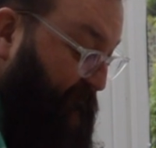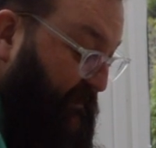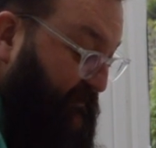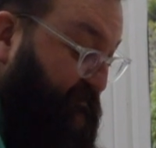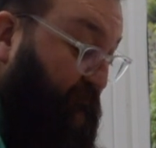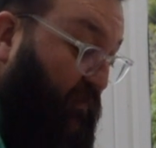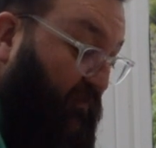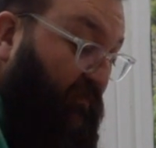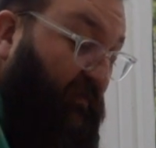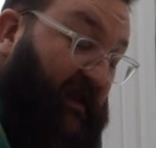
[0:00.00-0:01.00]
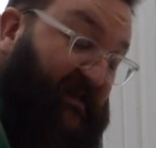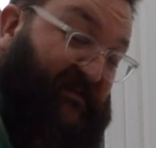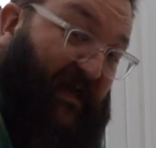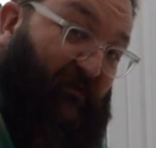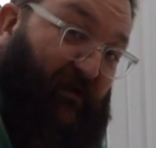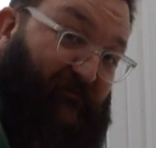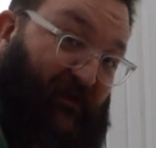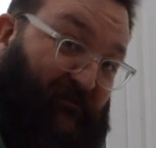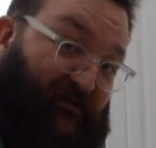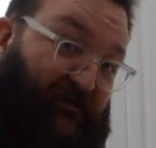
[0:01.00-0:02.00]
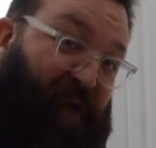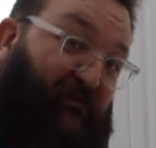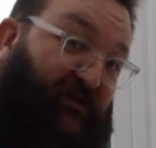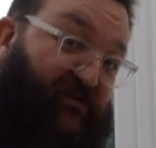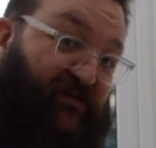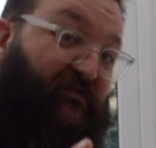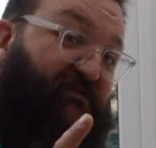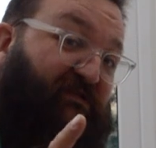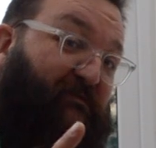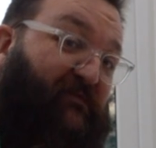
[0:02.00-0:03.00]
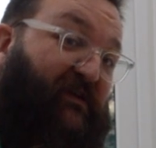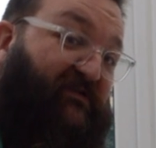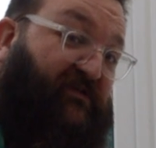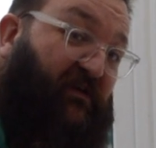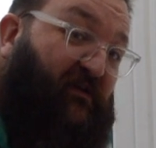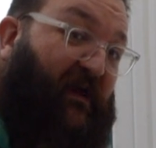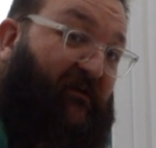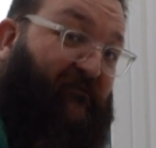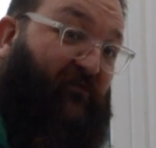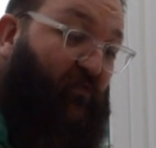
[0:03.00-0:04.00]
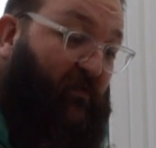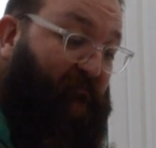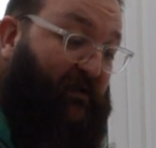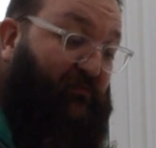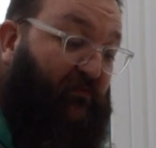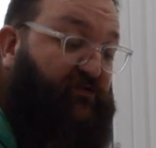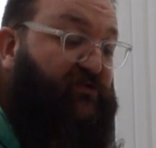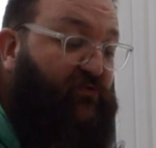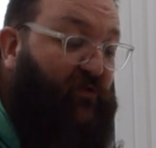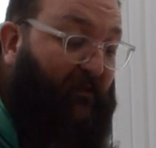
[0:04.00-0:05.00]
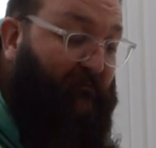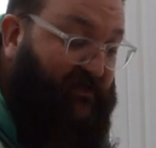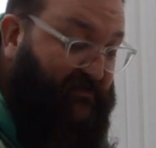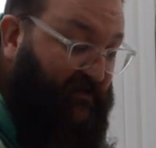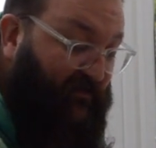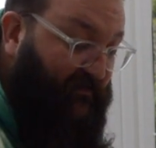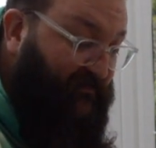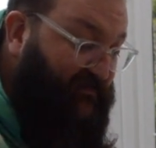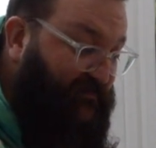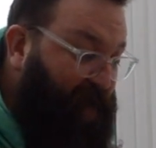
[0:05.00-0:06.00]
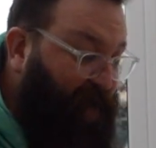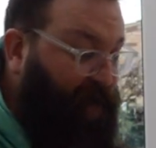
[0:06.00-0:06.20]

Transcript: It's more or less how I found it, but it shows us some things to look out for when people do up guitars.